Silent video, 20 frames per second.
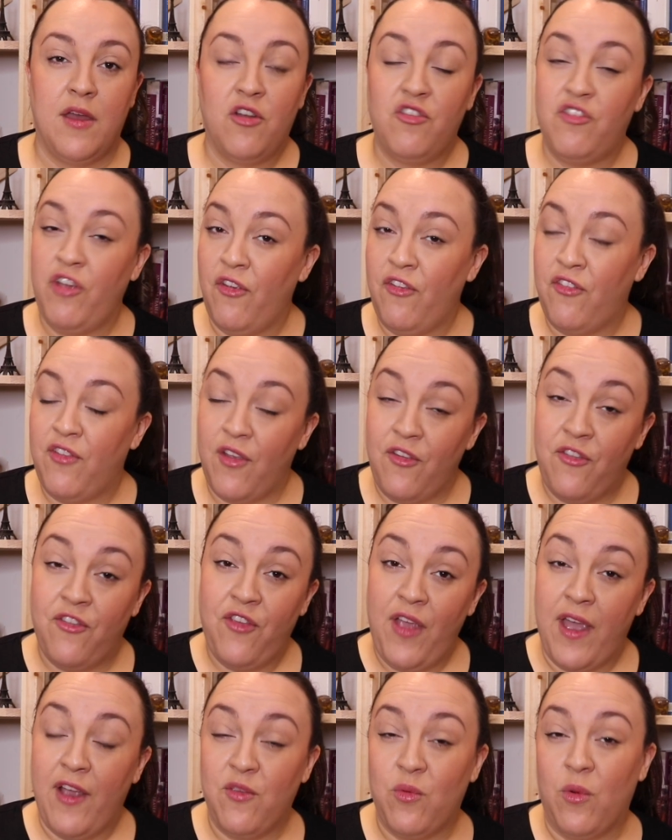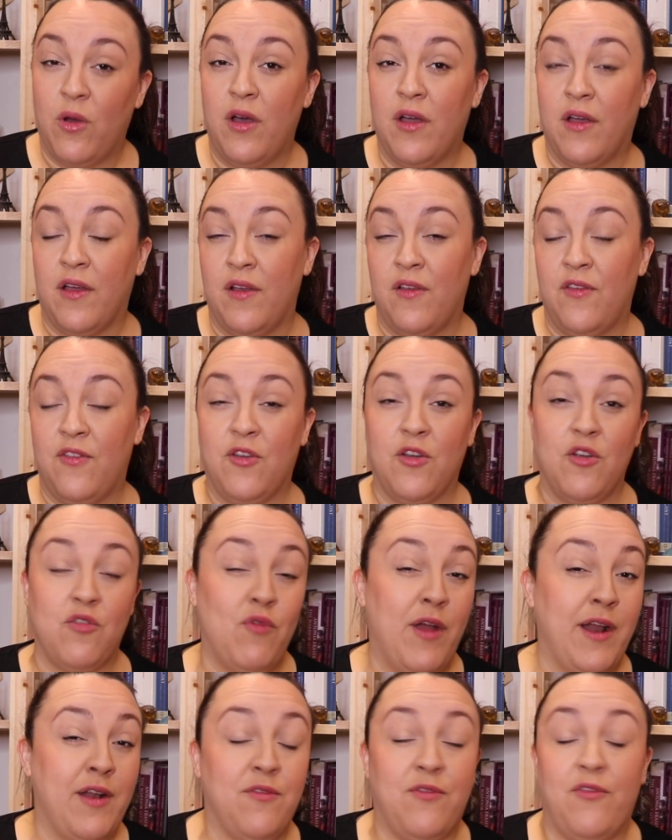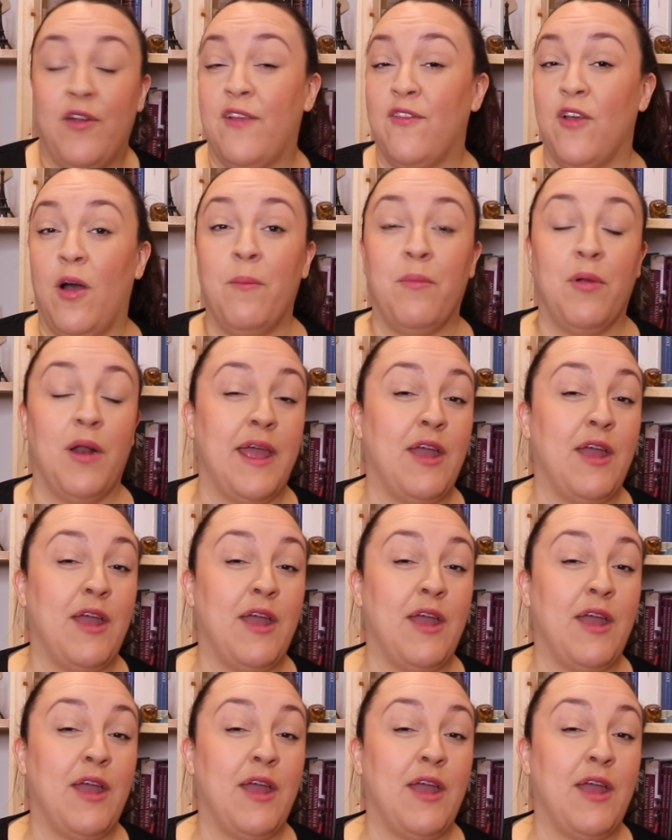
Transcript: just as sex workers could rent, for example,